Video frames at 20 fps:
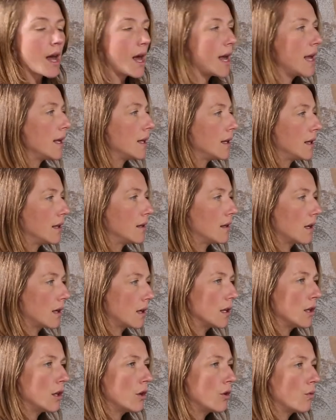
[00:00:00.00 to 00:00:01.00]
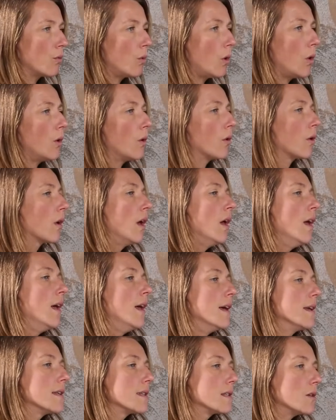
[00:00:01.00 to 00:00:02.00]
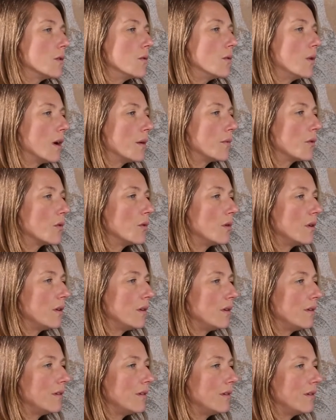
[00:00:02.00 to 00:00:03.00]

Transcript: eye, it'll, it'll look wrong. So I'm gonna